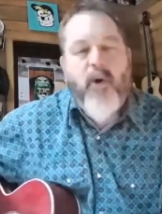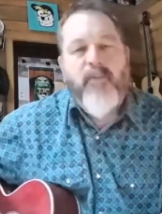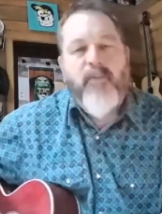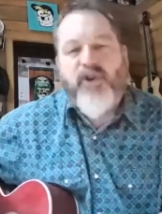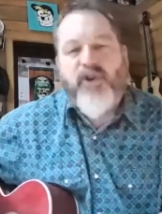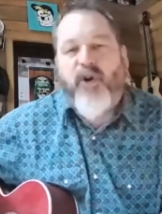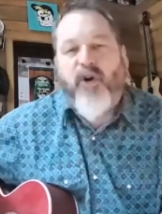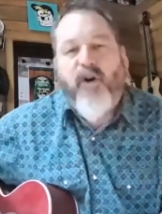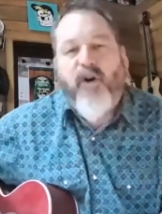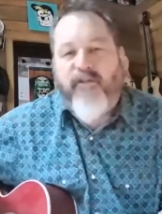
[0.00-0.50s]
your
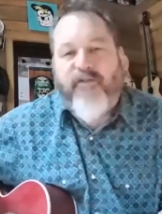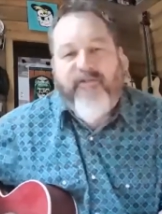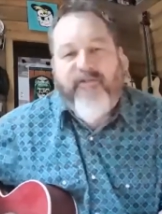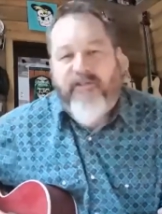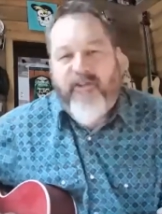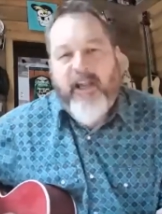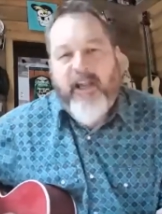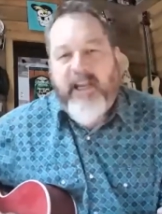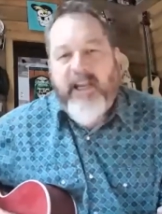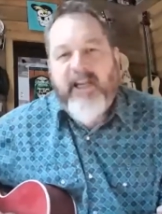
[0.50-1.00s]

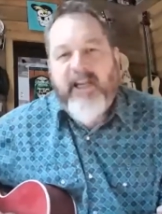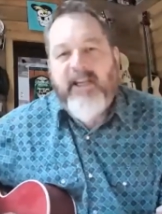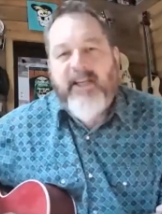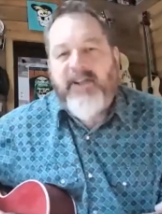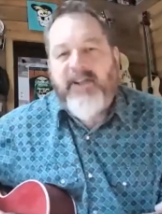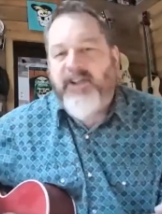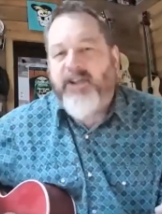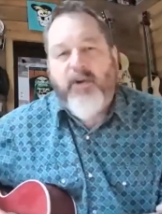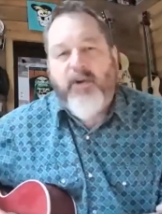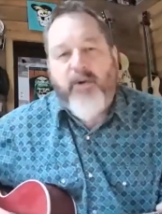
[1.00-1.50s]
face. You
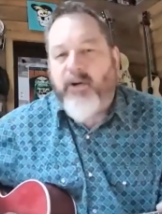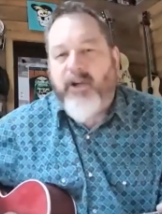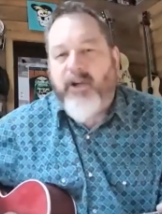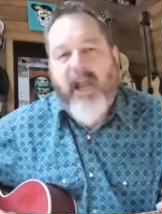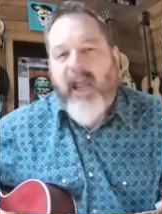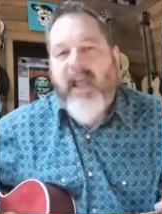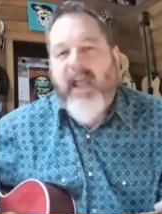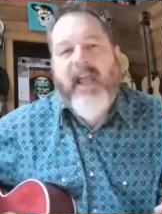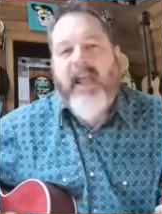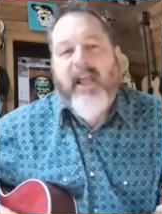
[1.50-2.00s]

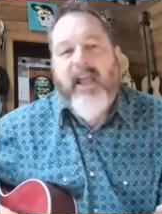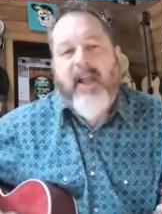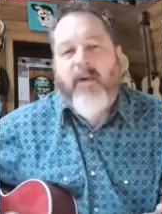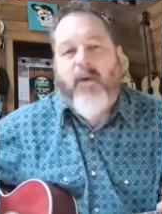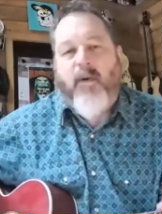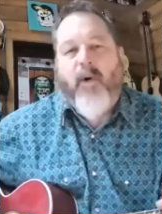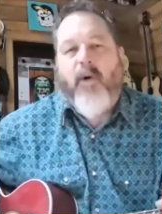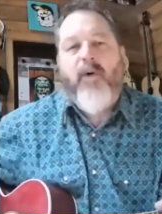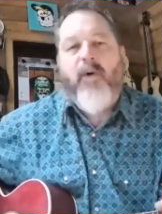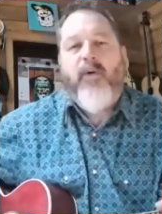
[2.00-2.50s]
can't
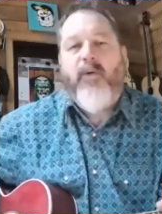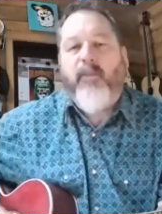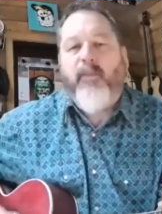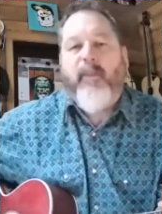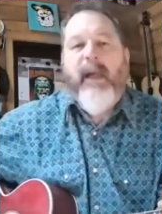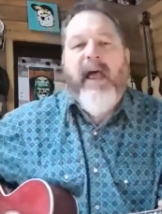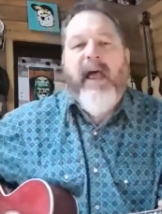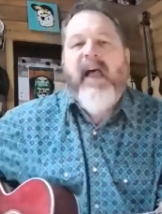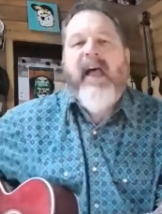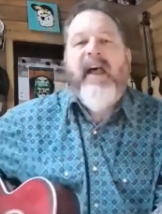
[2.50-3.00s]
hold
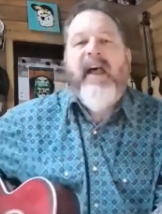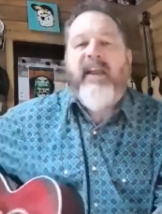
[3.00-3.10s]
back.